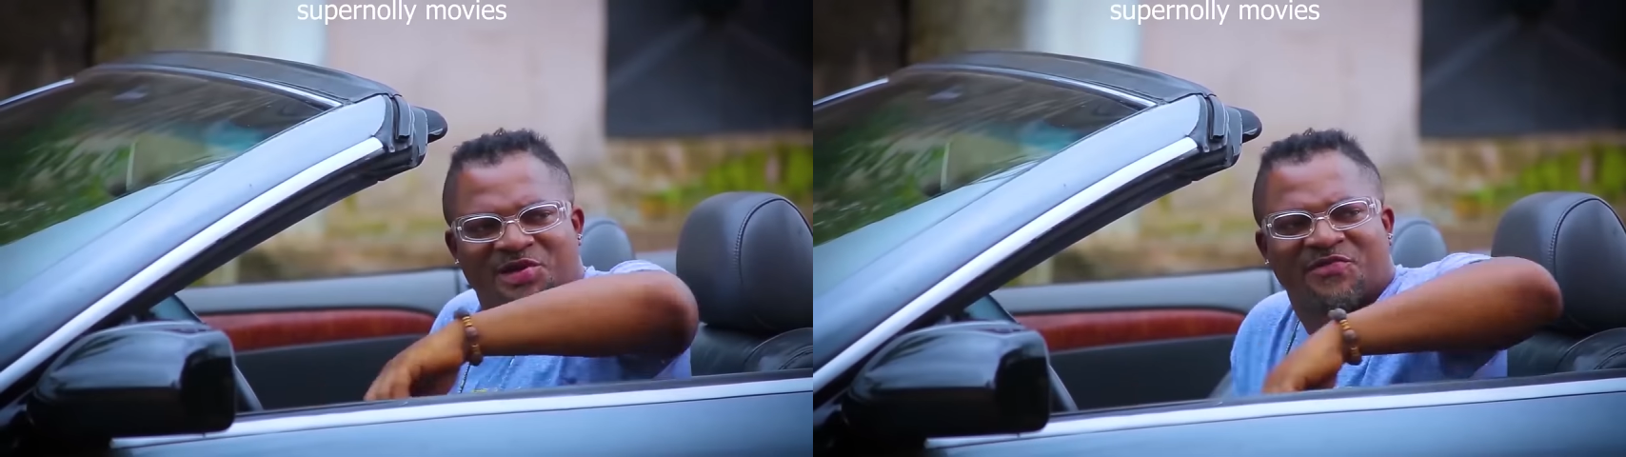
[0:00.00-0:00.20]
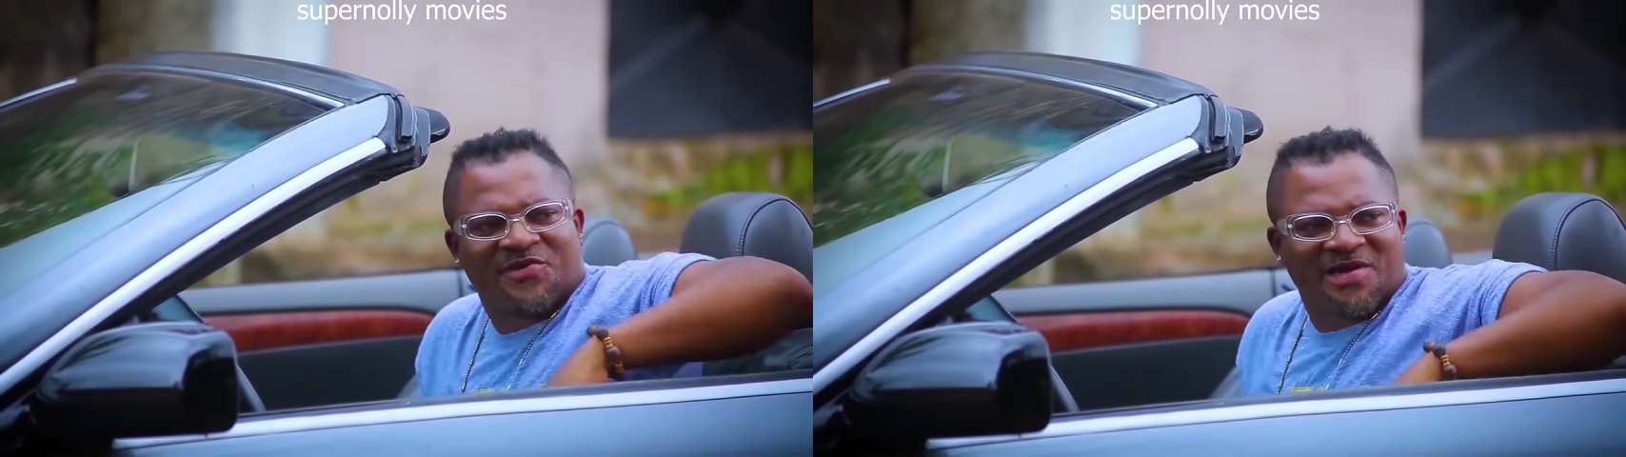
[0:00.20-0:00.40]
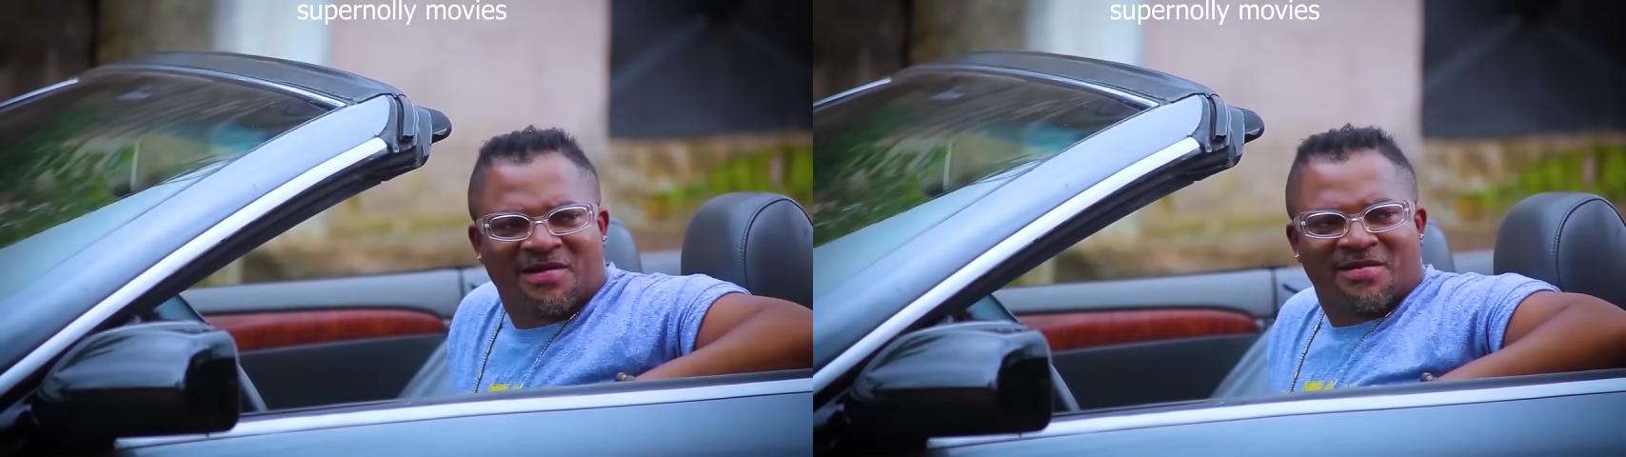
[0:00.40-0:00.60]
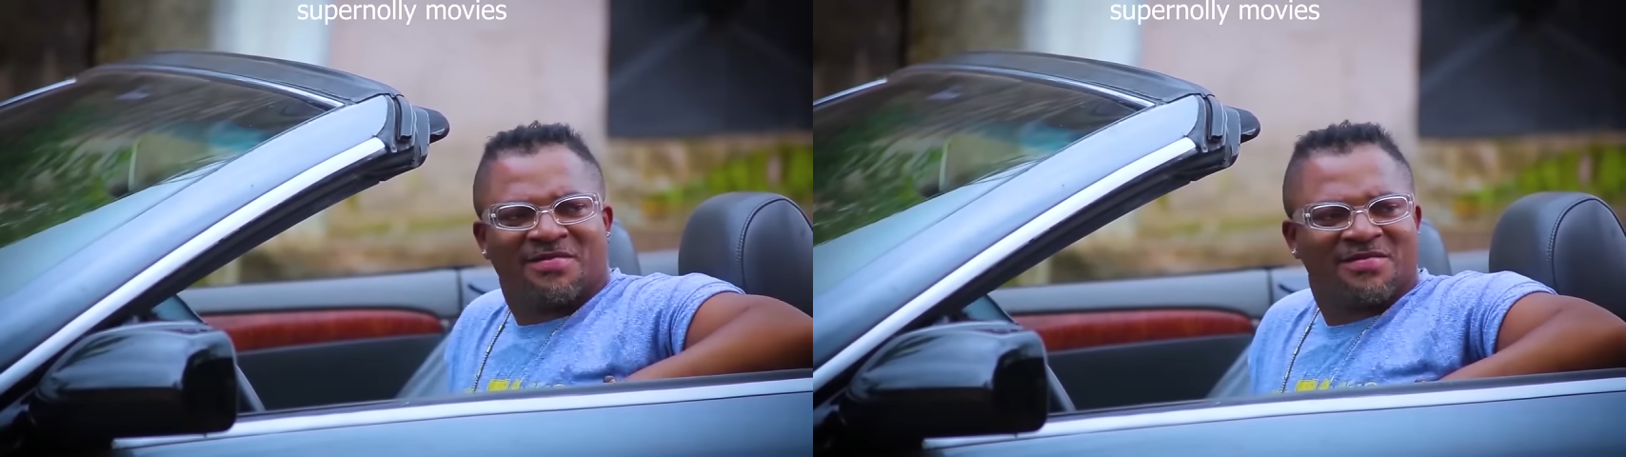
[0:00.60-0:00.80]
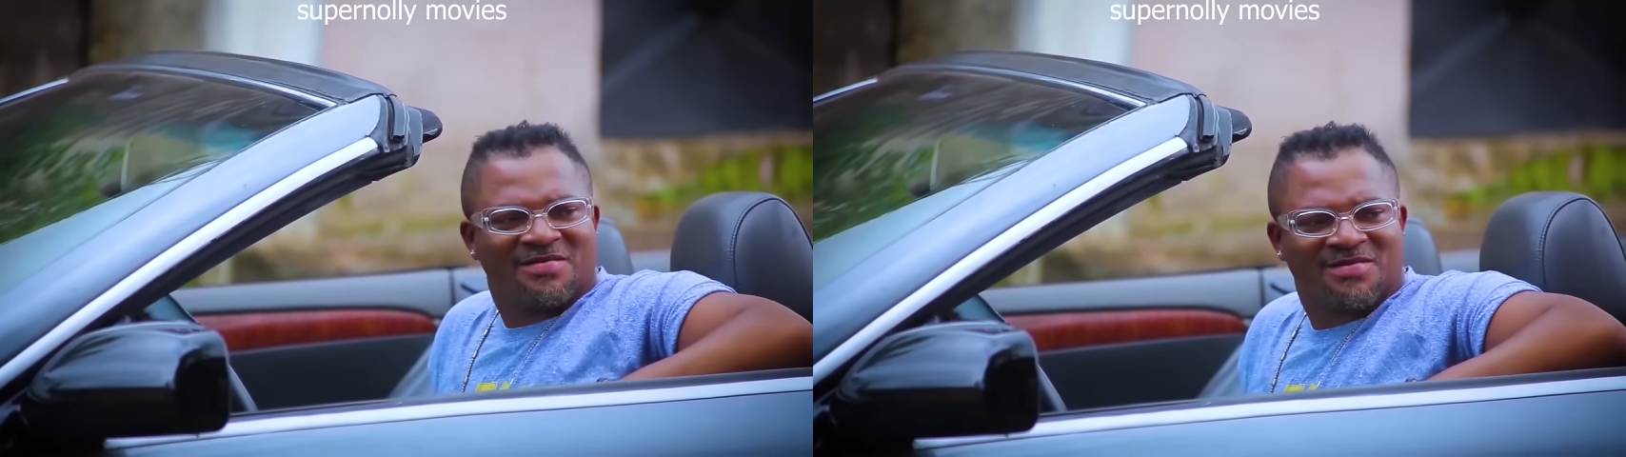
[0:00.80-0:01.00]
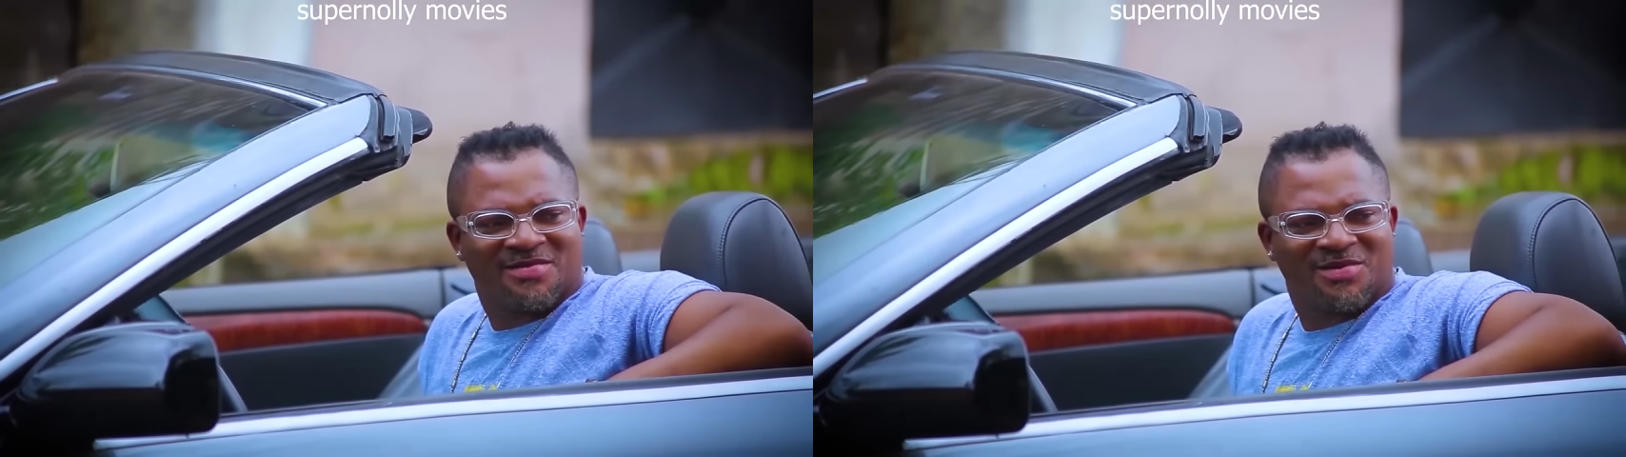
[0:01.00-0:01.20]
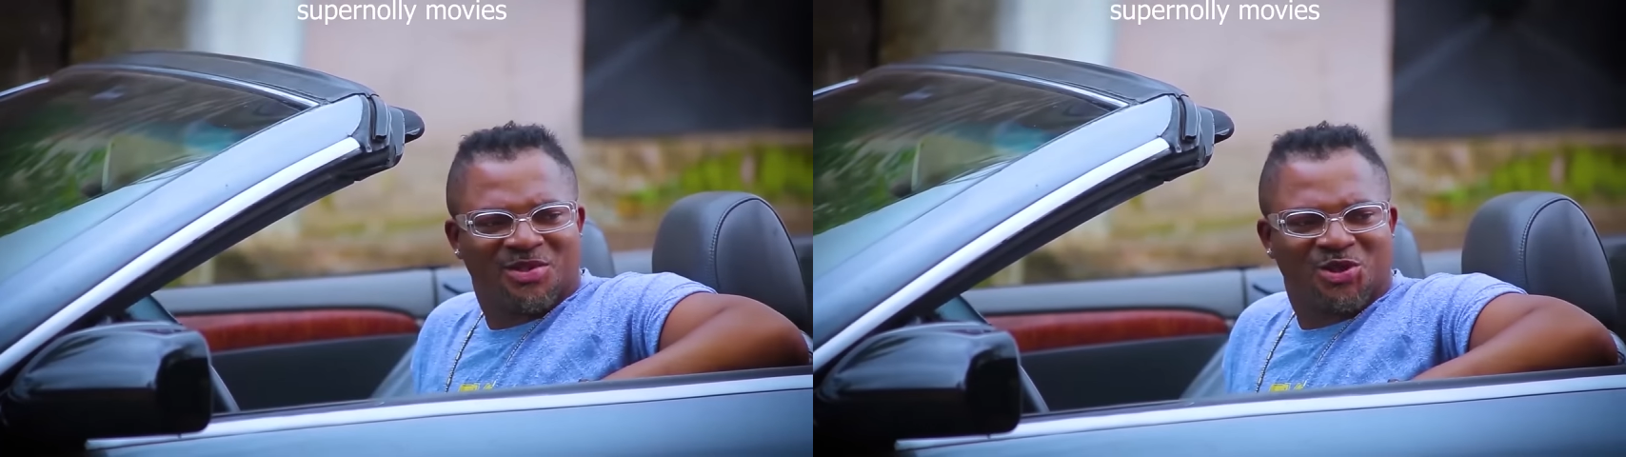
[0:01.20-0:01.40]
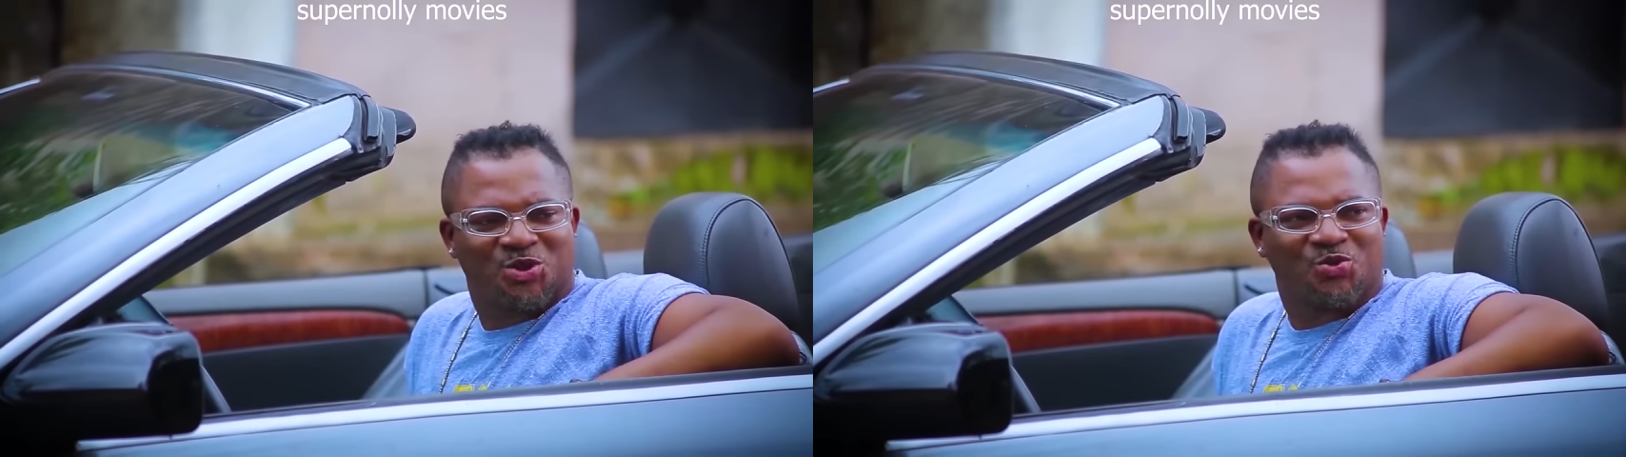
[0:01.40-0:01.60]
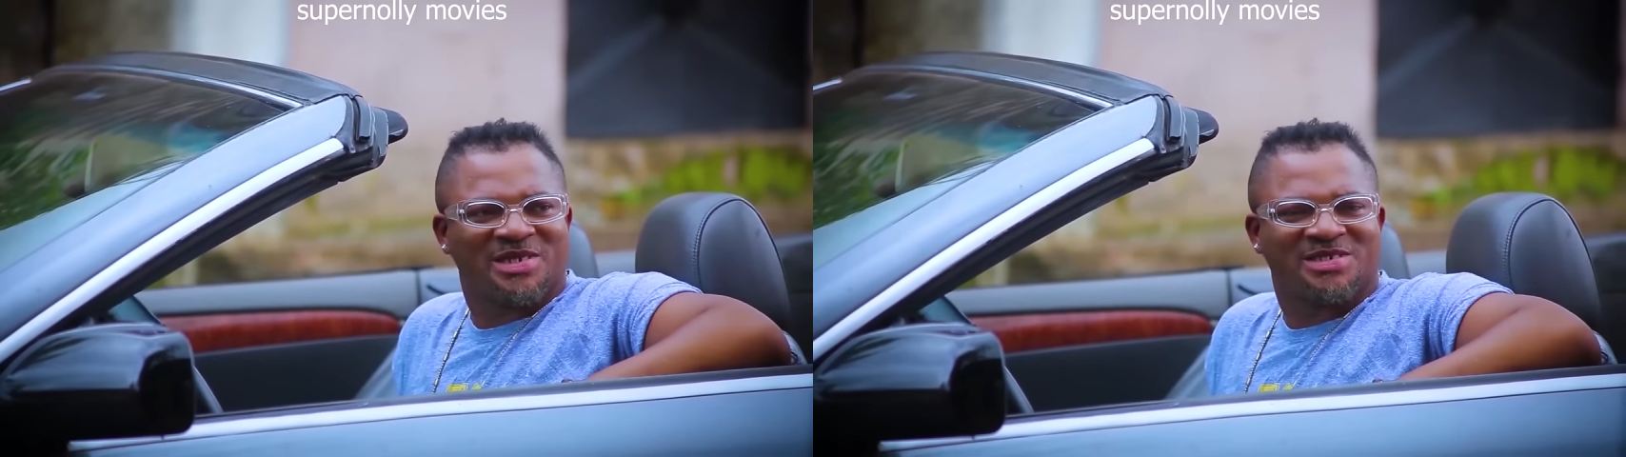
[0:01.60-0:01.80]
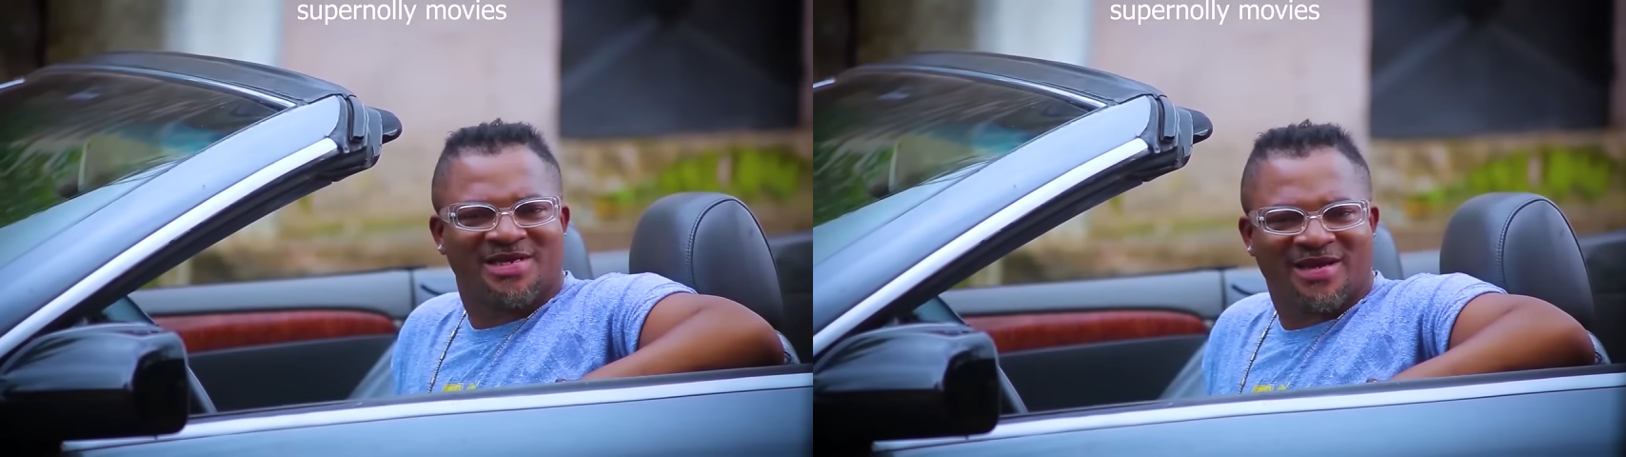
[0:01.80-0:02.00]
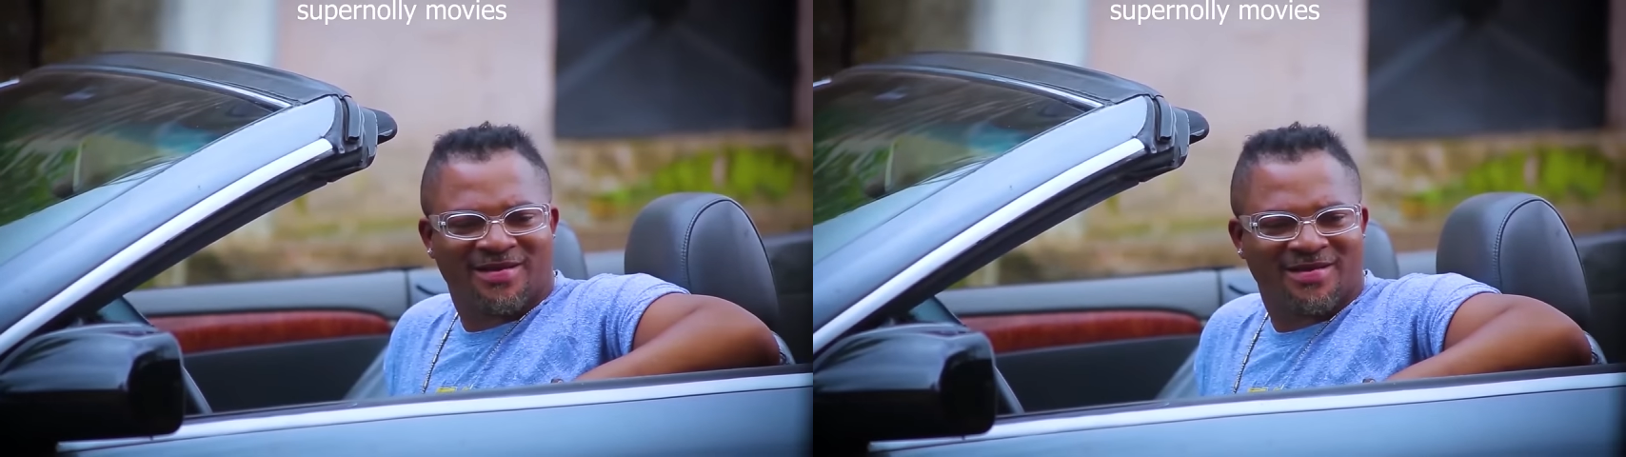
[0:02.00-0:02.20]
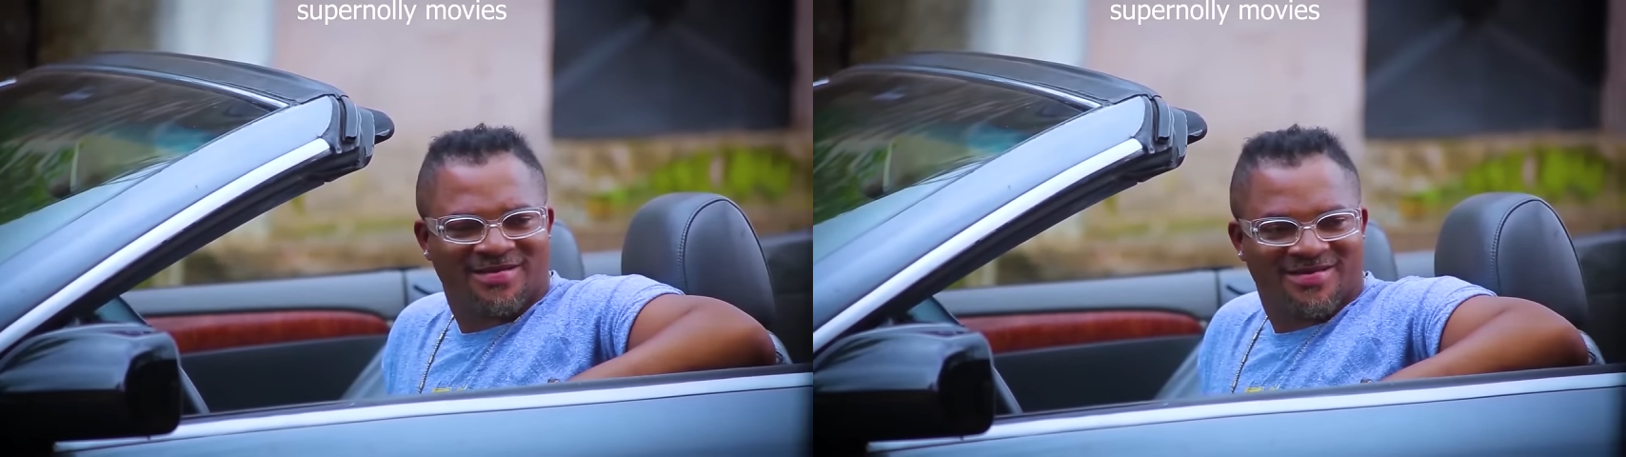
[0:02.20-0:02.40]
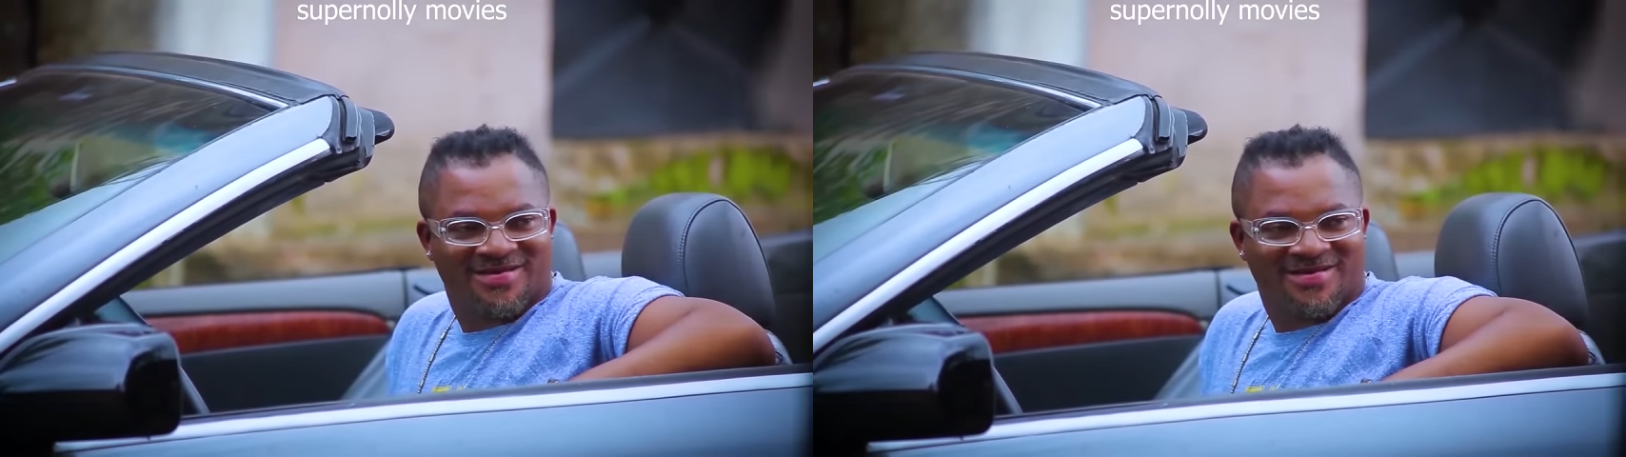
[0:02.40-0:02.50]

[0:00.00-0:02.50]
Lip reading: Beautiful girl, sweet girl.